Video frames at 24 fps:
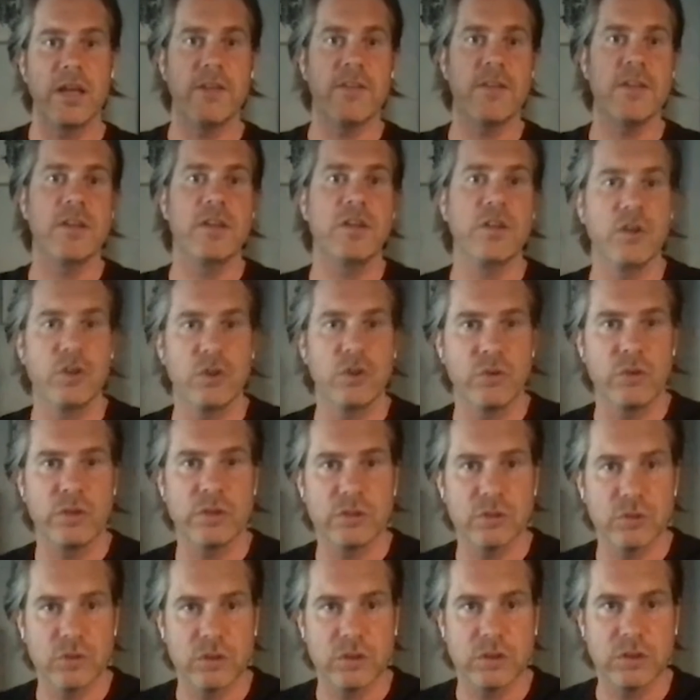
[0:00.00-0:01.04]
and then you go
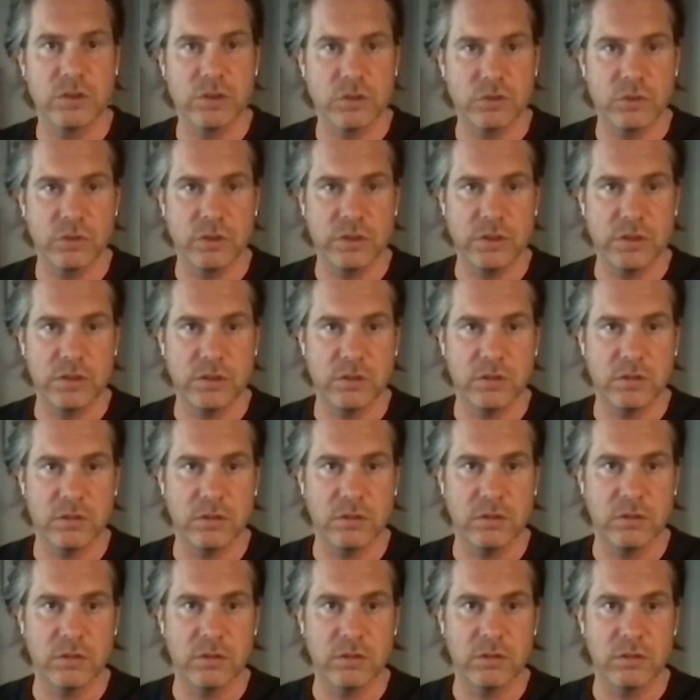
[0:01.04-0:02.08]
into a situation.
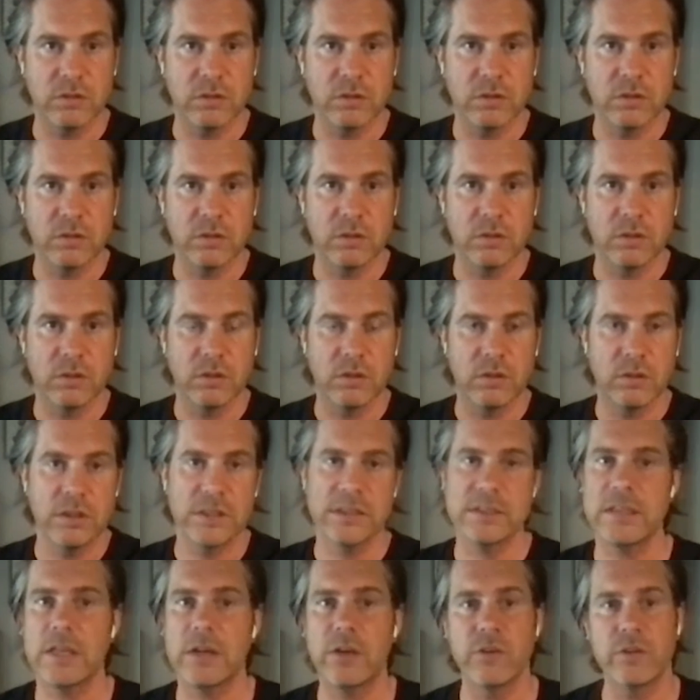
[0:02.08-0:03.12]

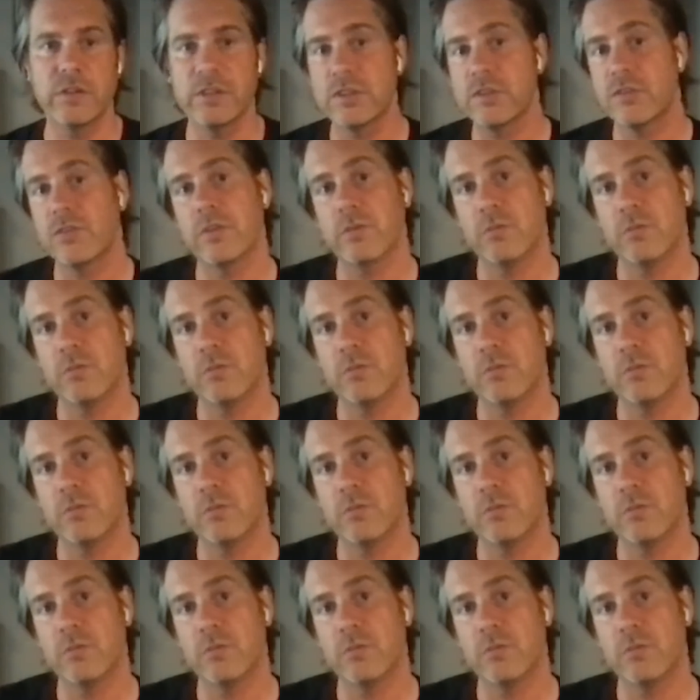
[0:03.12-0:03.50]
That's how this